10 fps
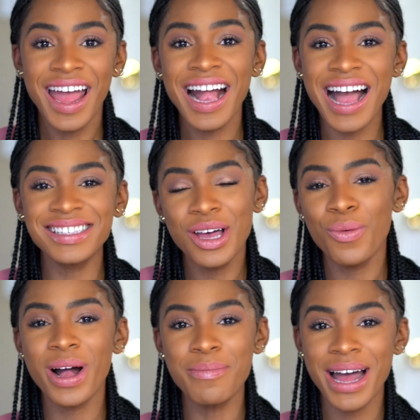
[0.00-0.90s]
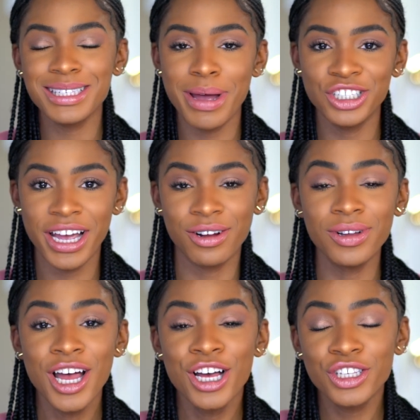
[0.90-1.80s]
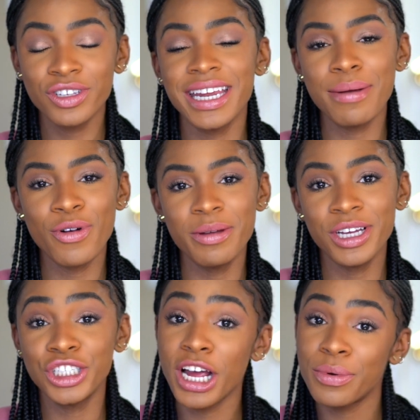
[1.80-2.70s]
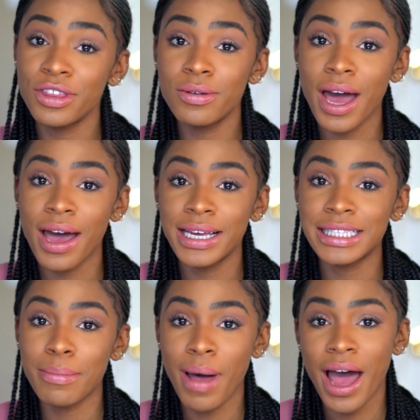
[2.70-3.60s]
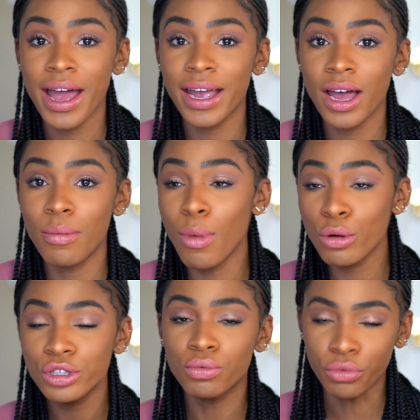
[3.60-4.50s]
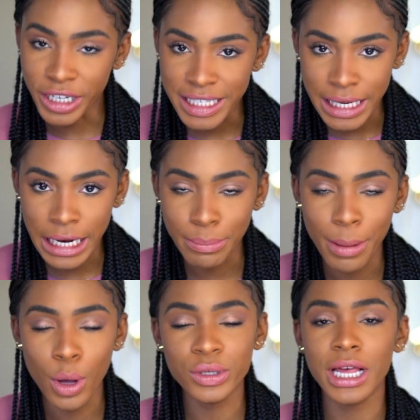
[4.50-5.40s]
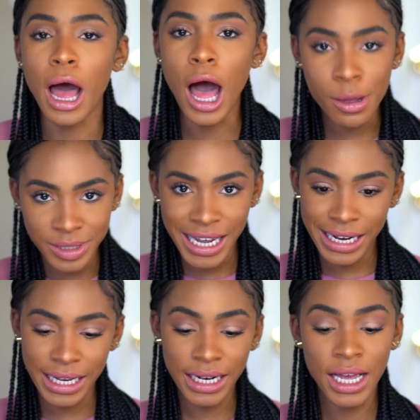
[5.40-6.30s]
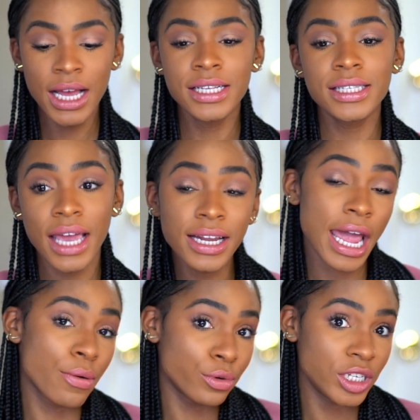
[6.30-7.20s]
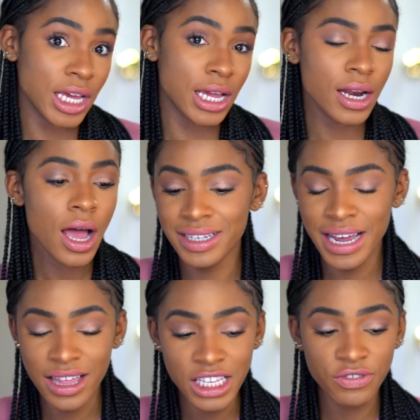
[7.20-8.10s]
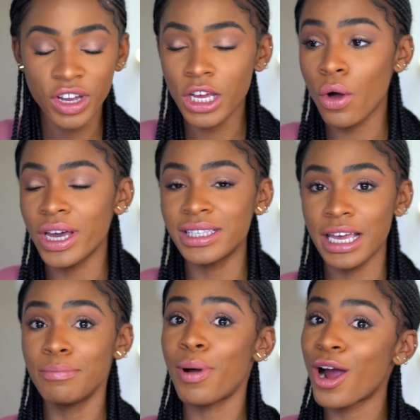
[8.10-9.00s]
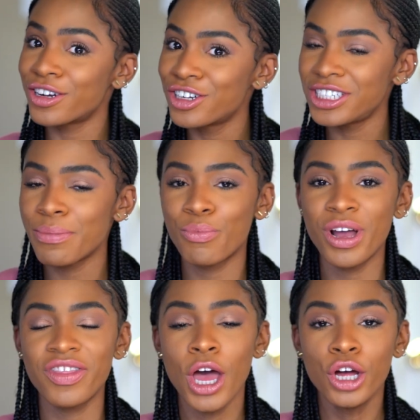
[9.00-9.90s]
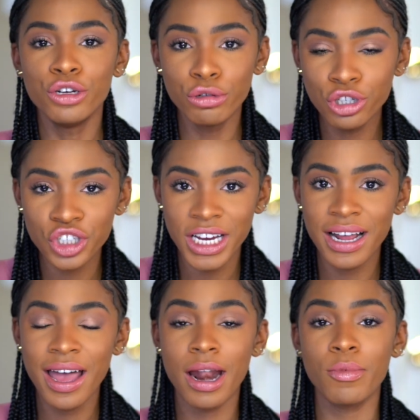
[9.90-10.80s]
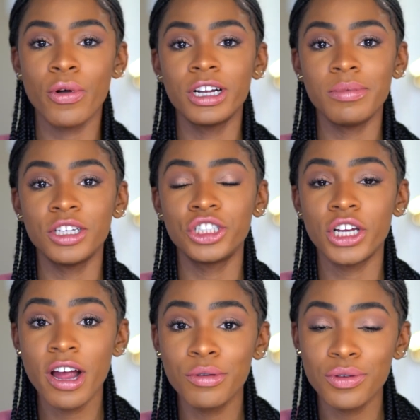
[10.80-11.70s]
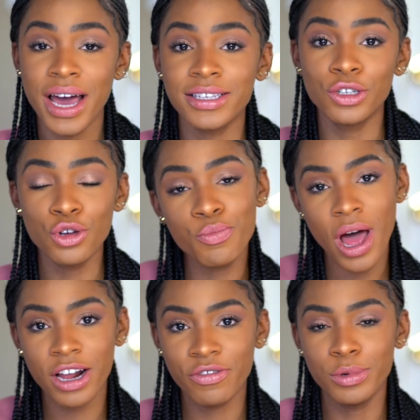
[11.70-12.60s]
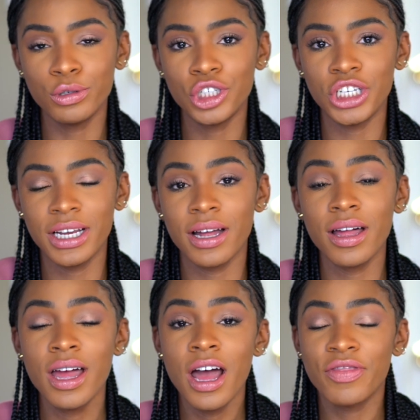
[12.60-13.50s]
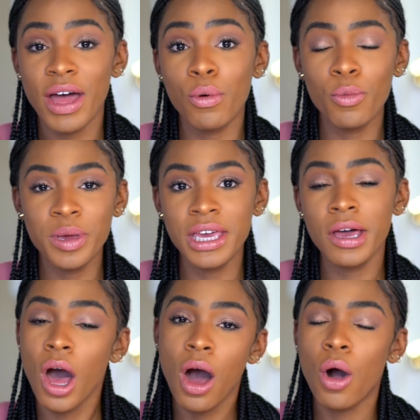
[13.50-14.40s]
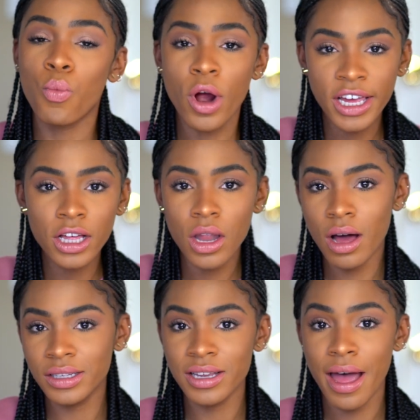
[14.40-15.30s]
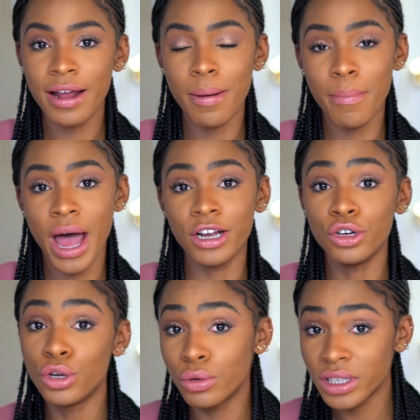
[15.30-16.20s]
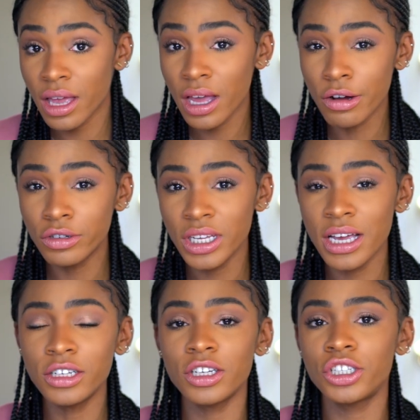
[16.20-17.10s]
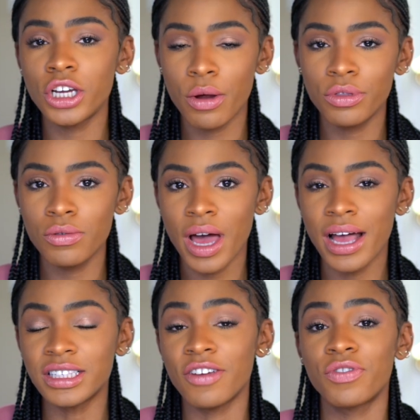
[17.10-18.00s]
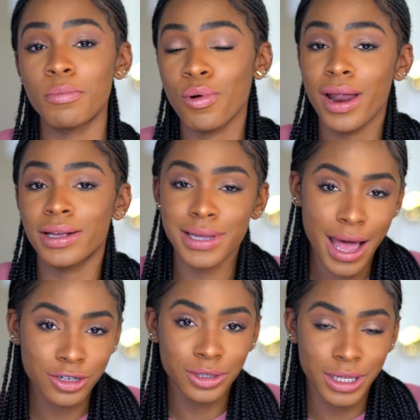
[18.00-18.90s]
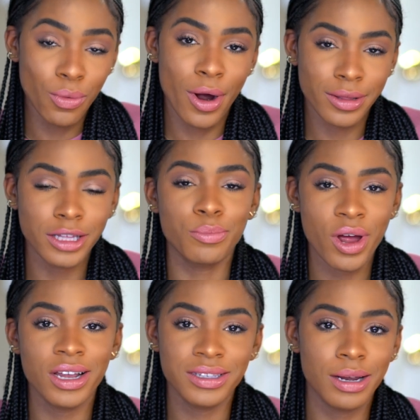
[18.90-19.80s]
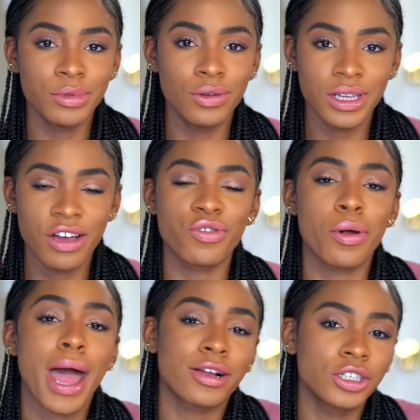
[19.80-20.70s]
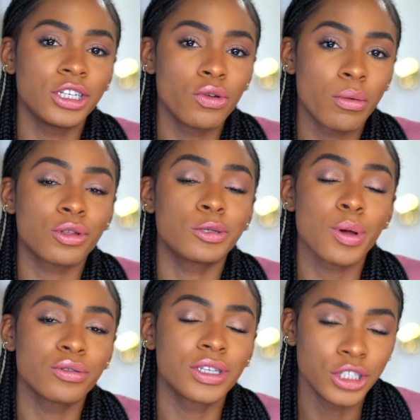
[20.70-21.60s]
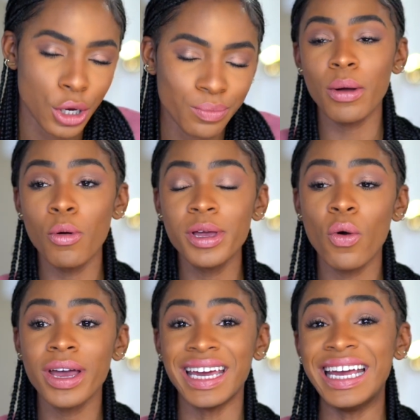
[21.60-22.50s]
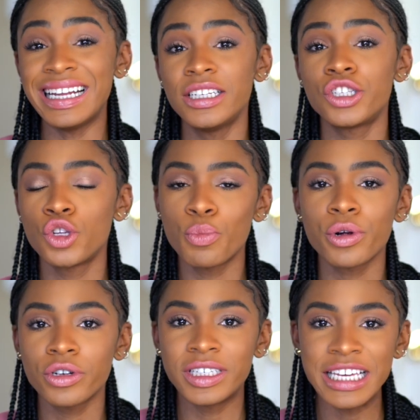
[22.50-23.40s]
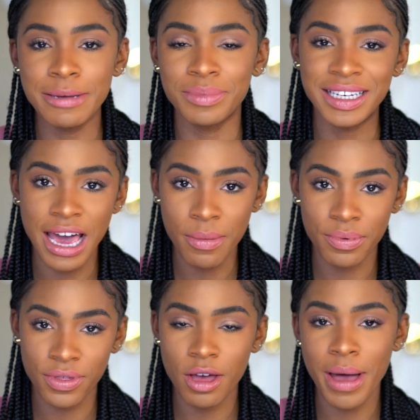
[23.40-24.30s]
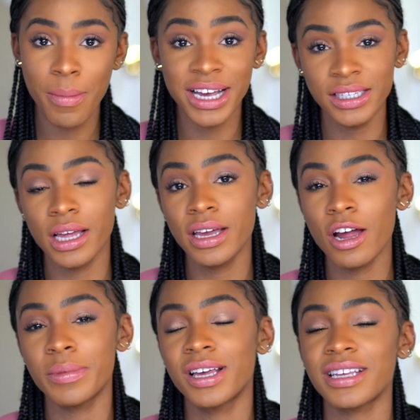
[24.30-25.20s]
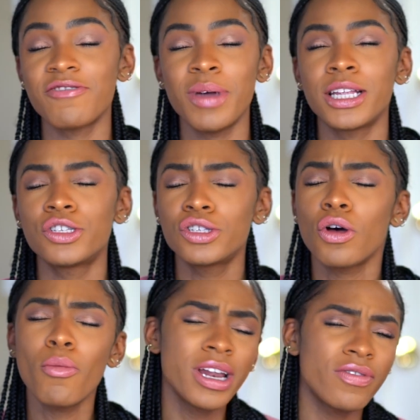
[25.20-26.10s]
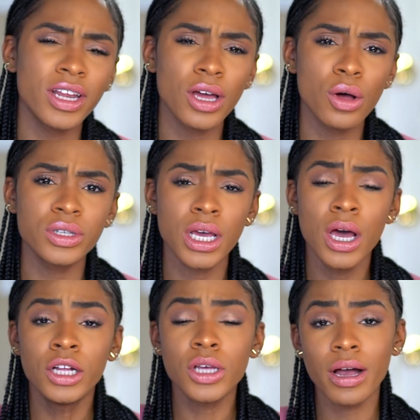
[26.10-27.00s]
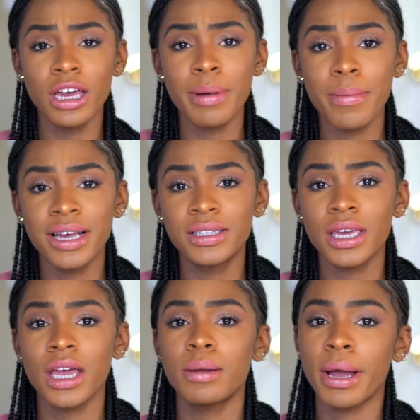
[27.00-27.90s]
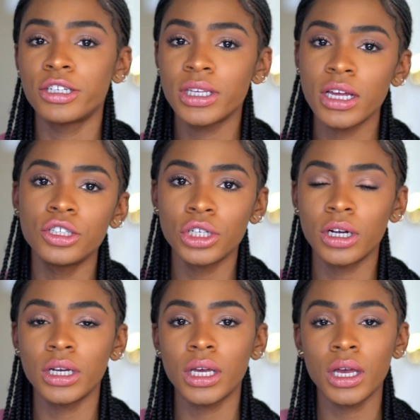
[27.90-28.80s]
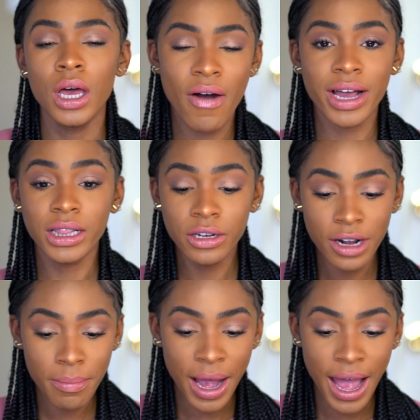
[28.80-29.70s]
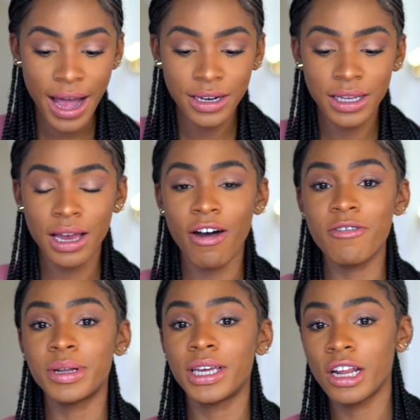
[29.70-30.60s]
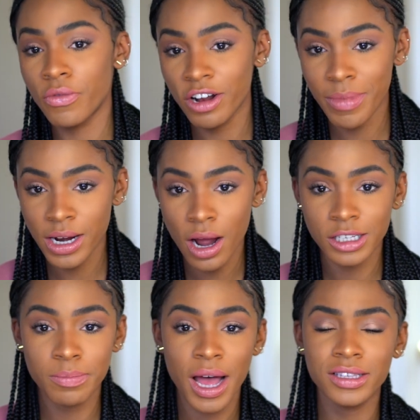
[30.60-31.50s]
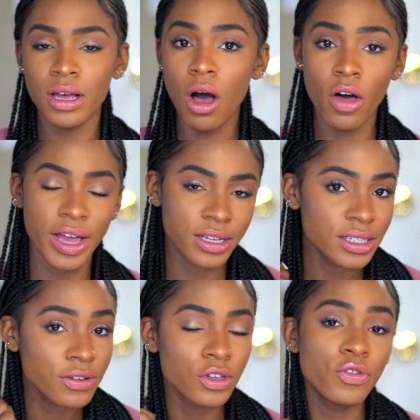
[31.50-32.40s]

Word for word: Hey guys, welcome back to my channel. So today I'm going to be sharing with you guys my most recent, my most updated skincare routine. Today this video is in partnership with Neutrogena, and I'm going to be sharing with you guys a new product from Neutrogena that will be working alongside my new skincare routine to share with you guys if the products actually work, like the products that I'm using, if they're actually doing what they're supposed to do. I won't be going in super deep depth about my skincare because I've made so many videos talking about my skin, my skin journey, how I cleared up my acne, how I've been getting rid of my dark spots, all that good stuff.